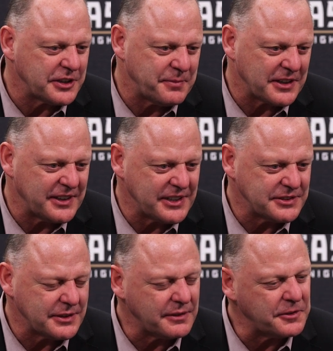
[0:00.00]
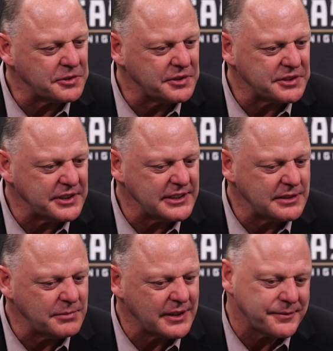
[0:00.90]
expectations at the first of the
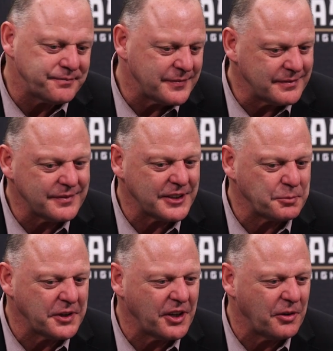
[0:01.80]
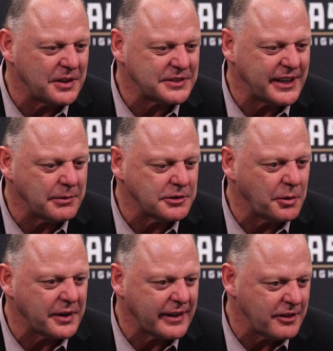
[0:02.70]
season, but as we know, our team
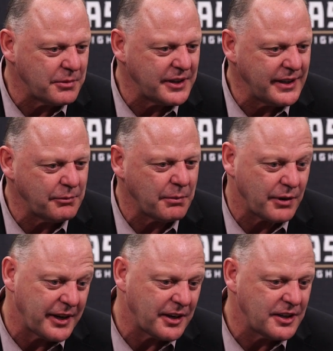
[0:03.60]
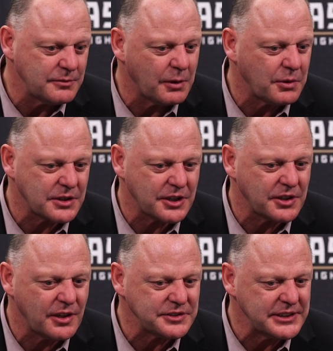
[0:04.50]
grew on everybody, and we played hard and we worked
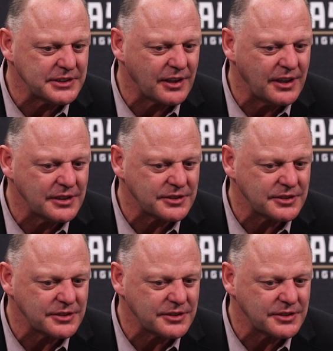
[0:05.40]
hard all season long.